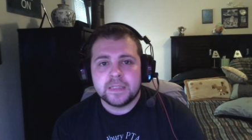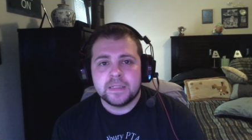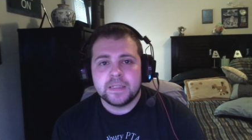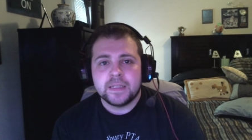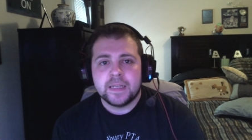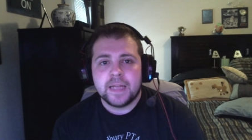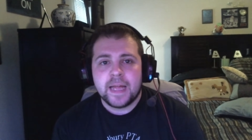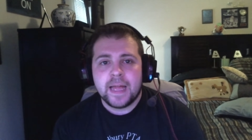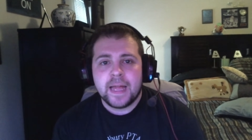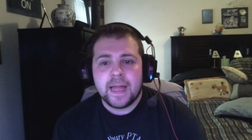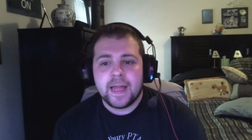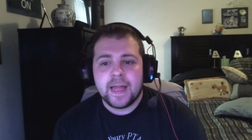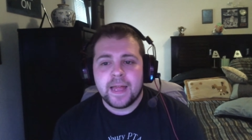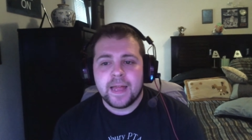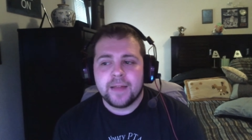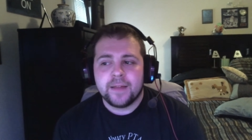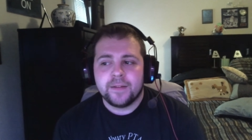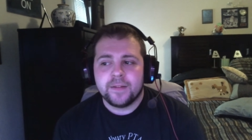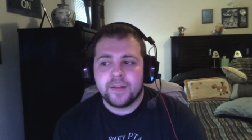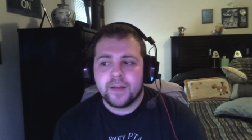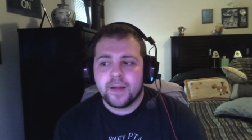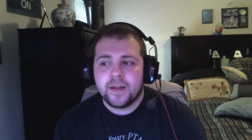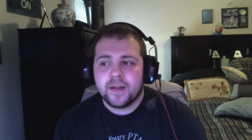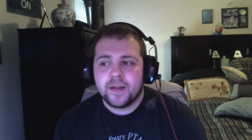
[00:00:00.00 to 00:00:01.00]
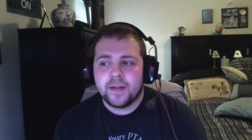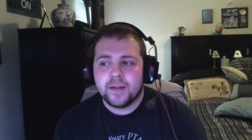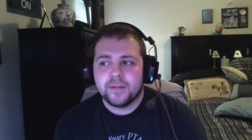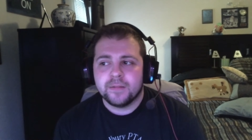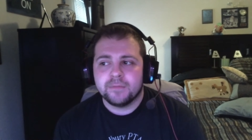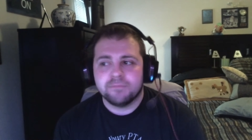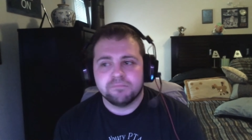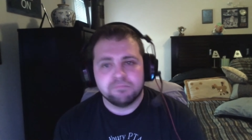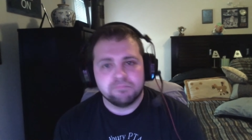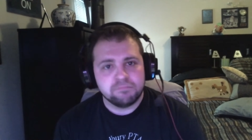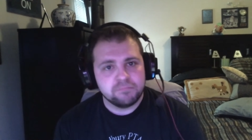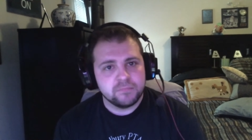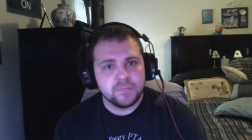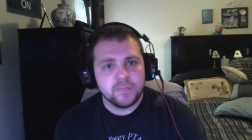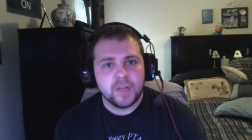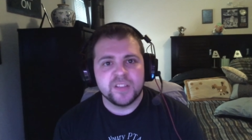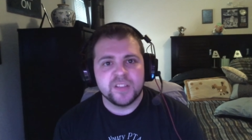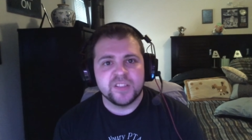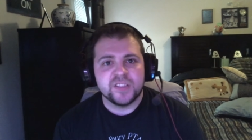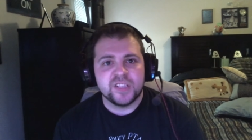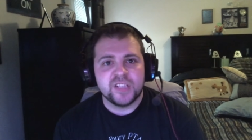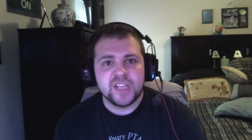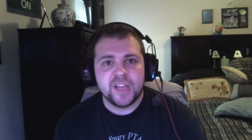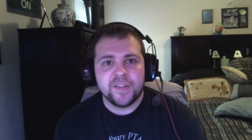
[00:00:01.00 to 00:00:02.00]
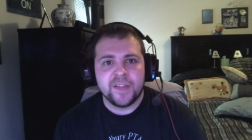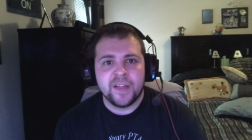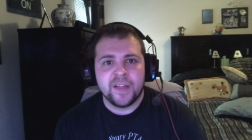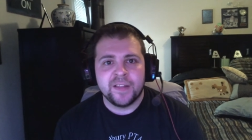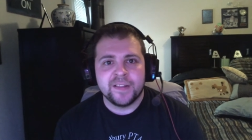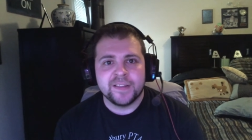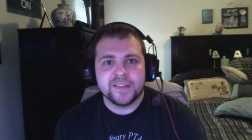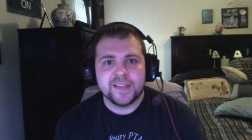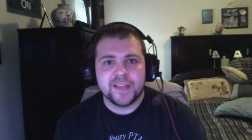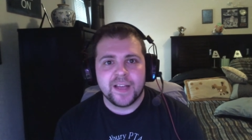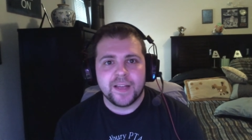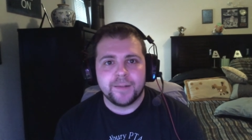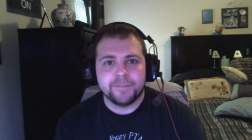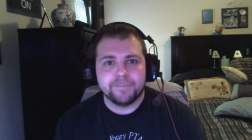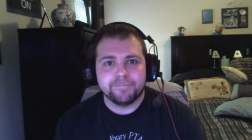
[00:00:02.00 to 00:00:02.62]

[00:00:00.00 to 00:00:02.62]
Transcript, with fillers: and uh, I'll see you on the other side.